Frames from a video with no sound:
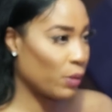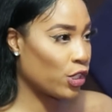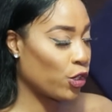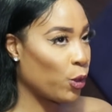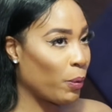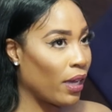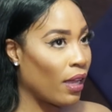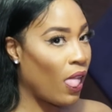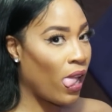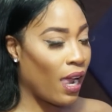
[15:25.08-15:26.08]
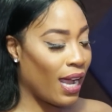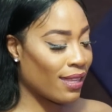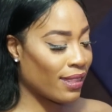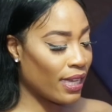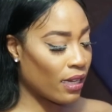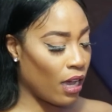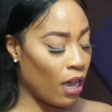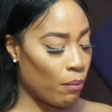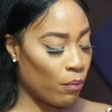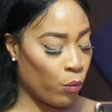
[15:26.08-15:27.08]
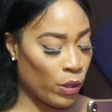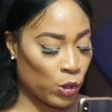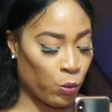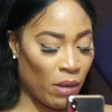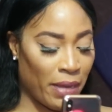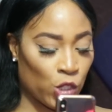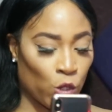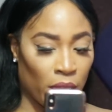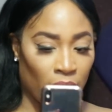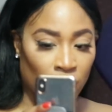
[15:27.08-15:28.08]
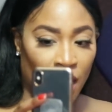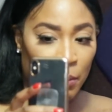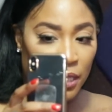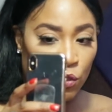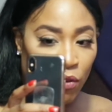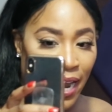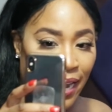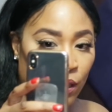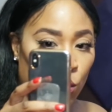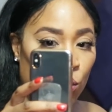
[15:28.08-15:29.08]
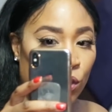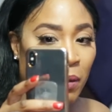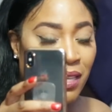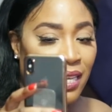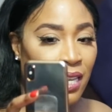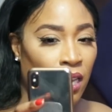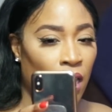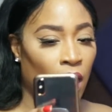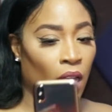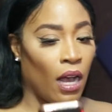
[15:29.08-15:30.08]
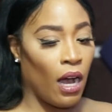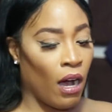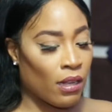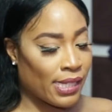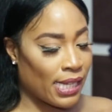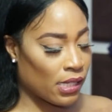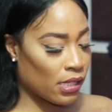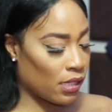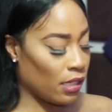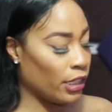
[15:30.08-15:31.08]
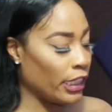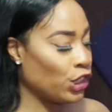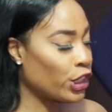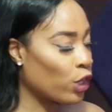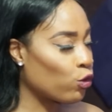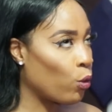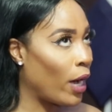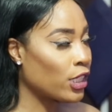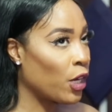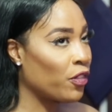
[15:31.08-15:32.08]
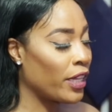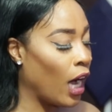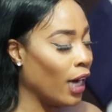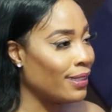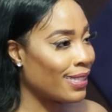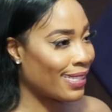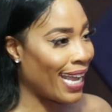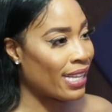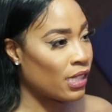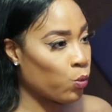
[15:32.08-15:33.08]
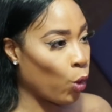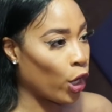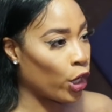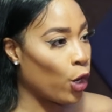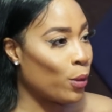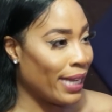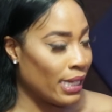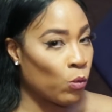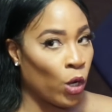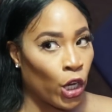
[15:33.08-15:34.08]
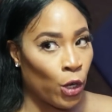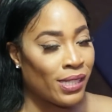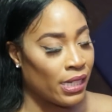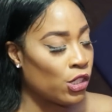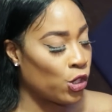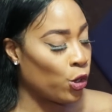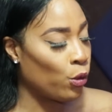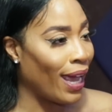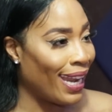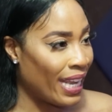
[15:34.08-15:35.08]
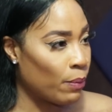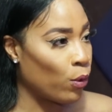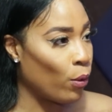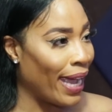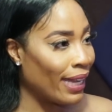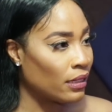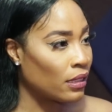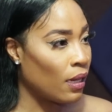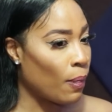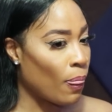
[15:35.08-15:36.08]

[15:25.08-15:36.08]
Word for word: Oh yeah. We do, but I think um, we just want to make sure that the timing's right, and also I think artists in general, I don't think understands what go what goes into a label and